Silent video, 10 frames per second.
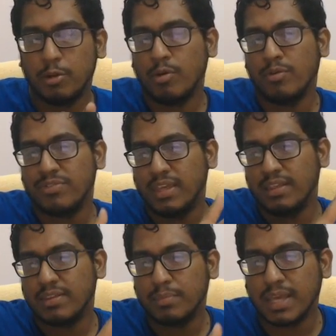you see
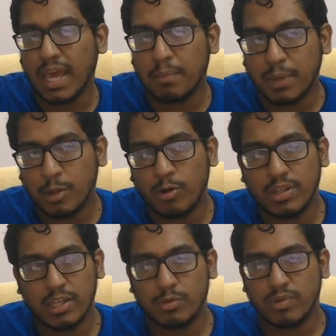something happening on
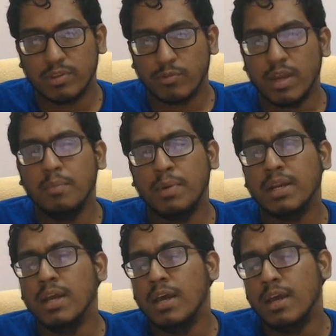the H1 square, but